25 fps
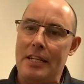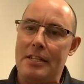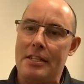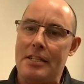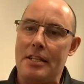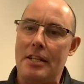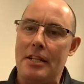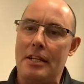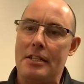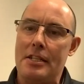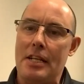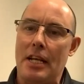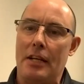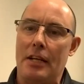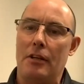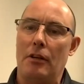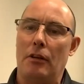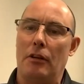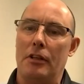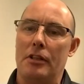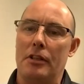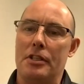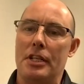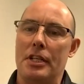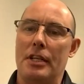into the
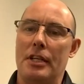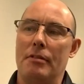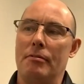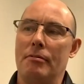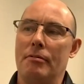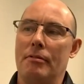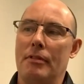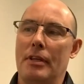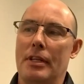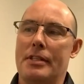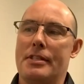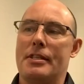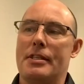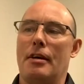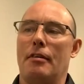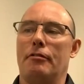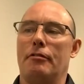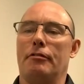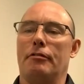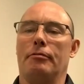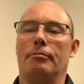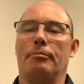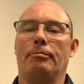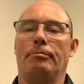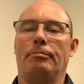technology
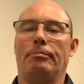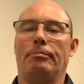itself?